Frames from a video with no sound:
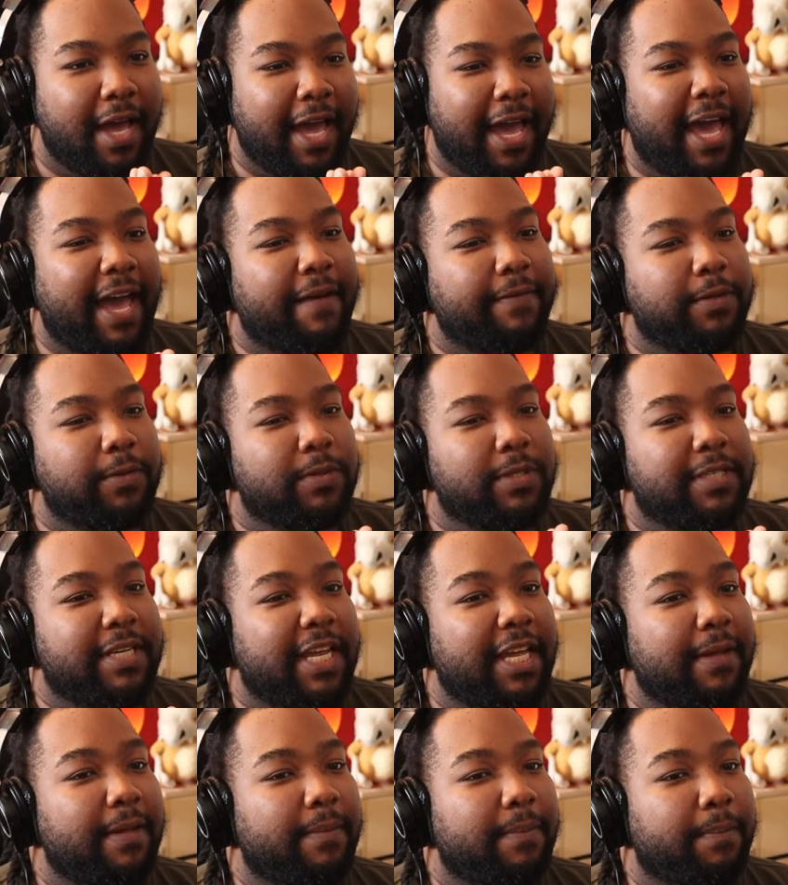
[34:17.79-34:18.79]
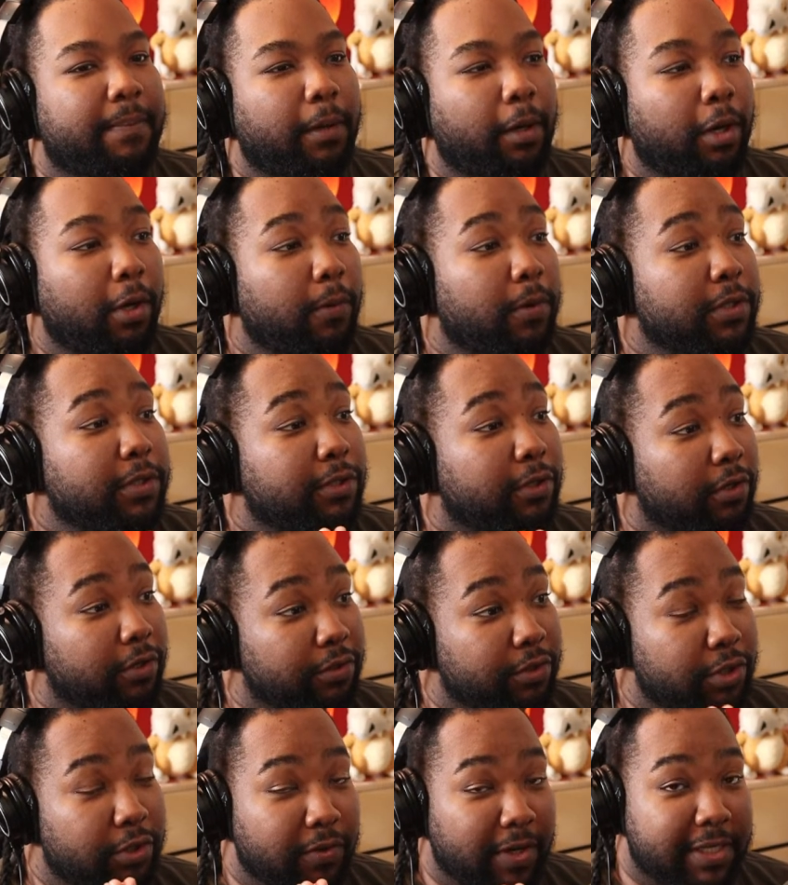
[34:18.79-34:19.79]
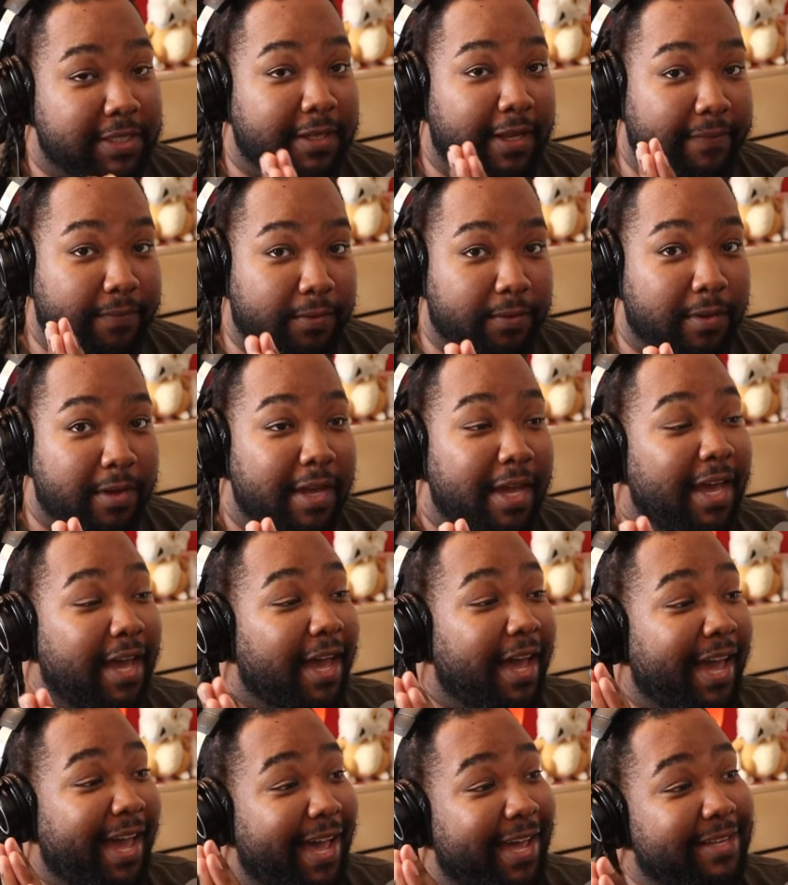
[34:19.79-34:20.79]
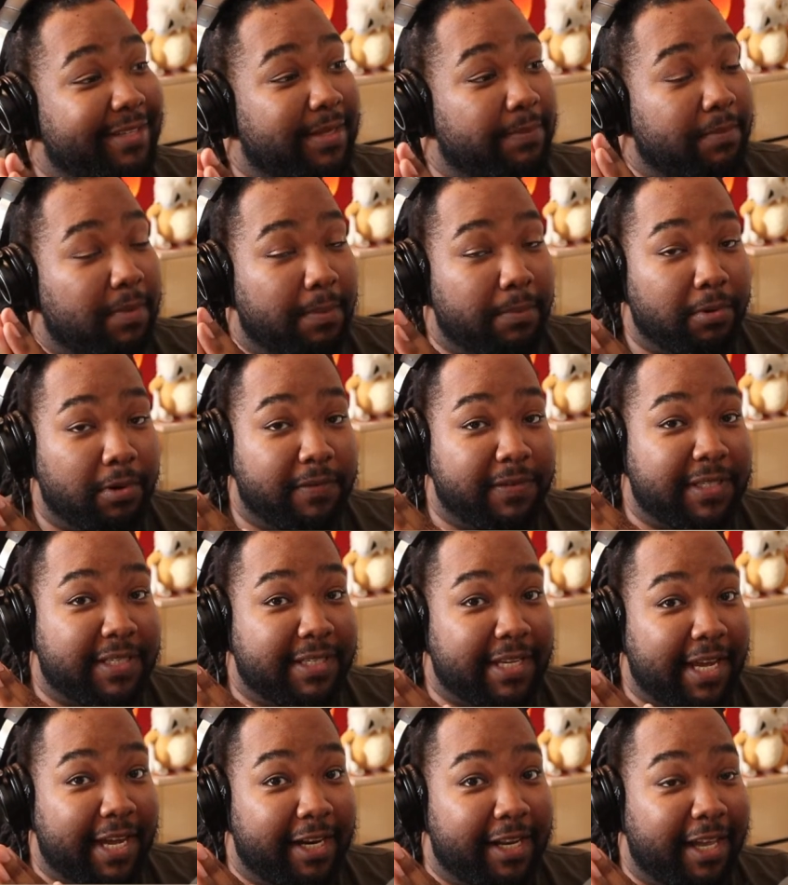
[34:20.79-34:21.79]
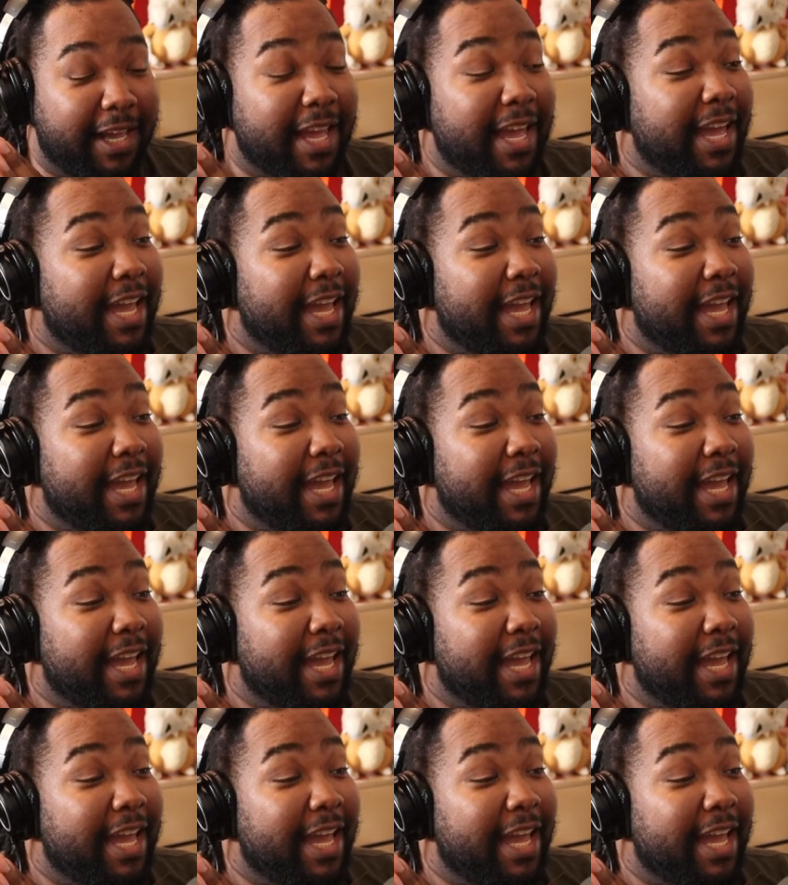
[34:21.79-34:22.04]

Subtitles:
have to stay below a certain stress level as a member of society.